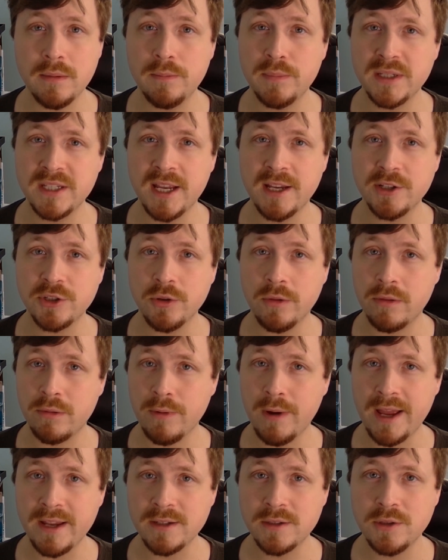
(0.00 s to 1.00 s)
potential
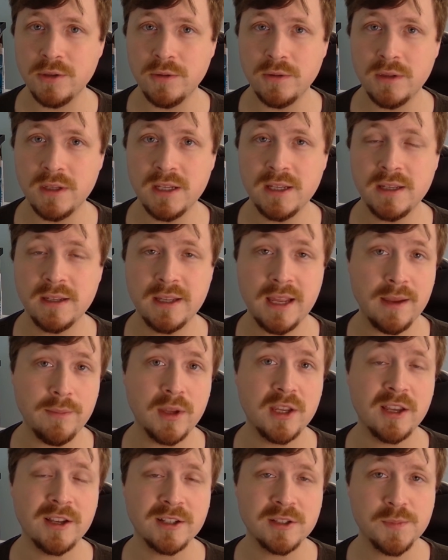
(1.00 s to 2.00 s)
threat to the
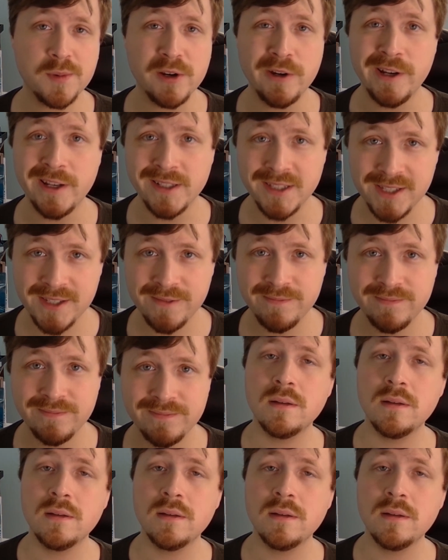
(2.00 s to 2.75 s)
gaming experience.